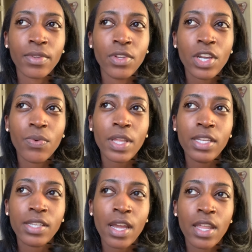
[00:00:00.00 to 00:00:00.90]
could really
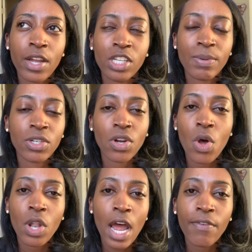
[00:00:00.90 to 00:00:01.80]
say that you spend your
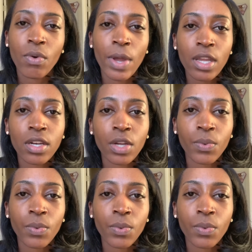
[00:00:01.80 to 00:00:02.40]
whole life awakening,